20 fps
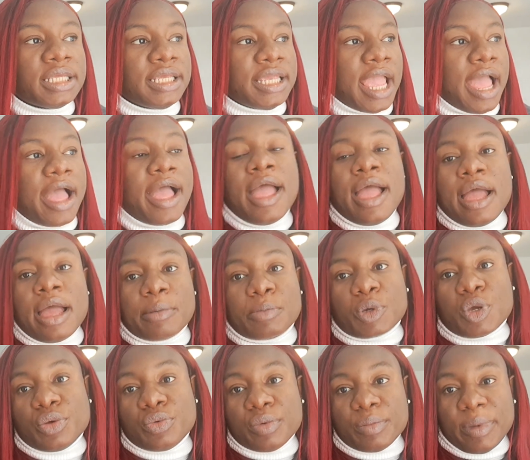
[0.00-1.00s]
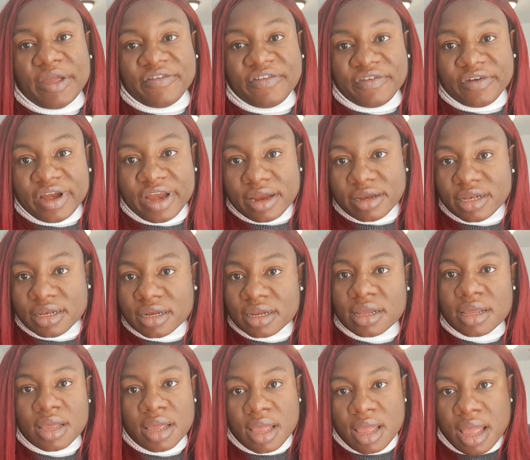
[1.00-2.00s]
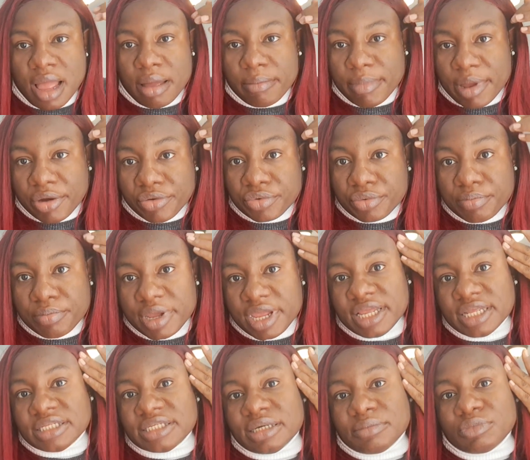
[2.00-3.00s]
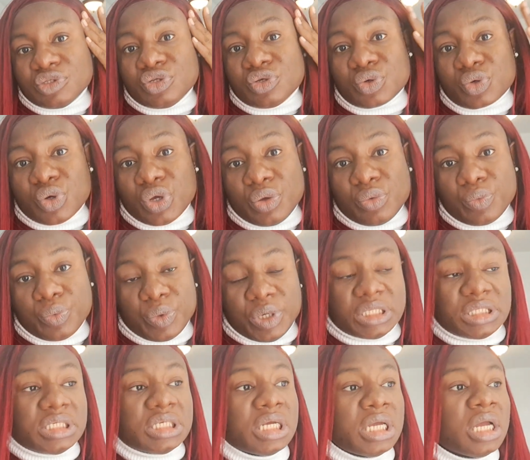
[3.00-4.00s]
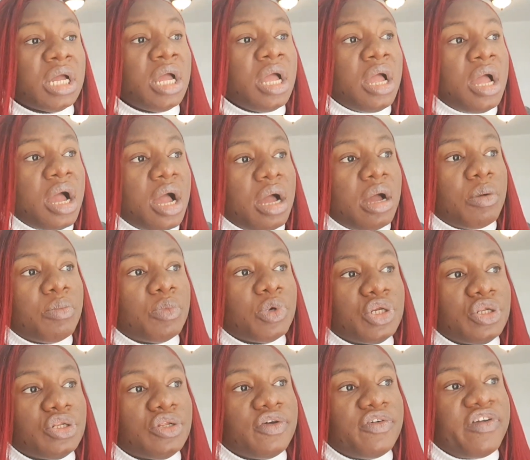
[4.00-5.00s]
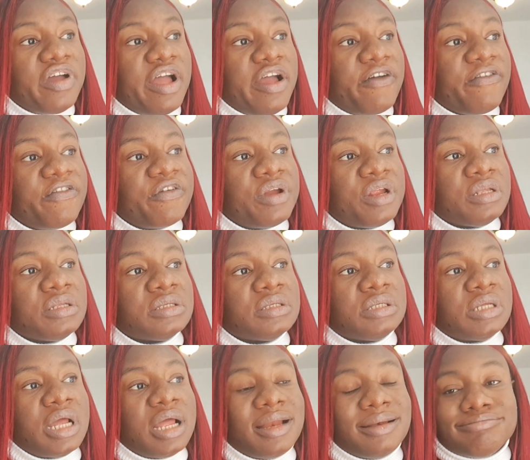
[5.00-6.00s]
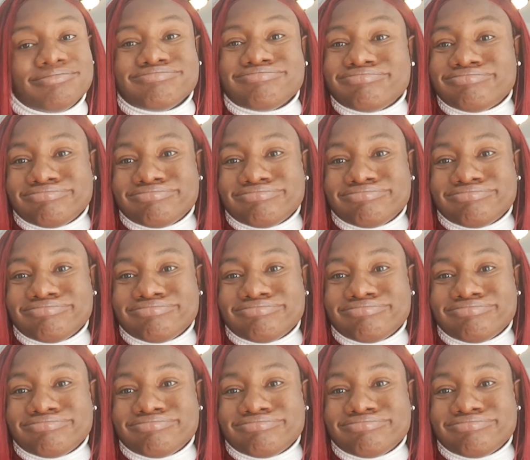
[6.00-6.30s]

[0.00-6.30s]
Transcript: Yeah, I'm going with my friend and my roommate. I'm also going with one of our friends, and